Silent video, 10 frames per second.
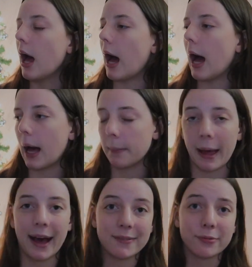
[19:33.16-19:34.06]

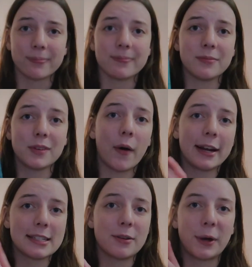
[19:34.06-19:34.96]
Have no
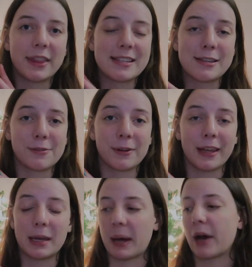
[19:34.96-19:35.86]
idea what this is
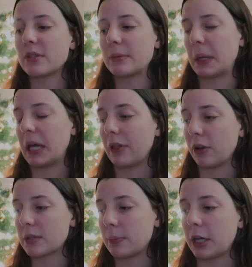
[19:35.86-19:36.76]
really about, but it
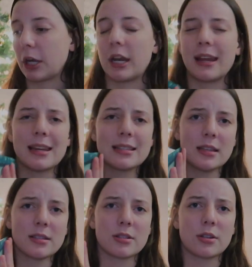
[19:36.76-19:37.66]
looks pretty good. It
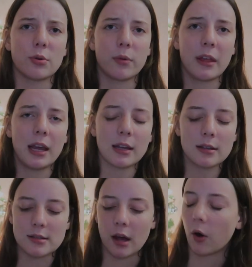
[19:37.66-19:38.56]
isn't too thick,
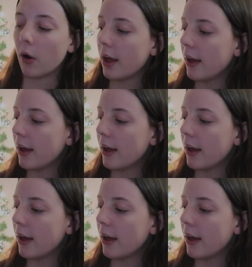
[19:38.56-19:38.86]
so